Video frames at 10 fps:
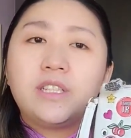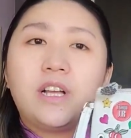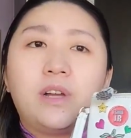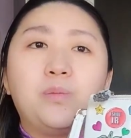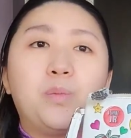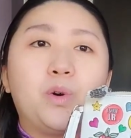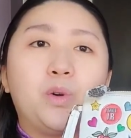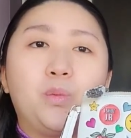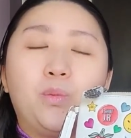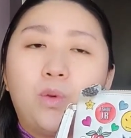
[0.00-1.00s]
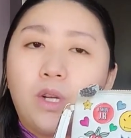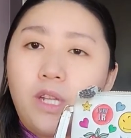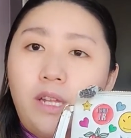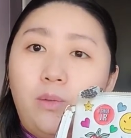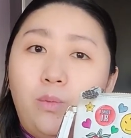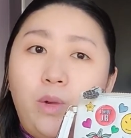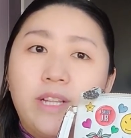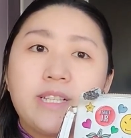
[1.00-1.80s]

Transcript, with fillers: 9.1 in width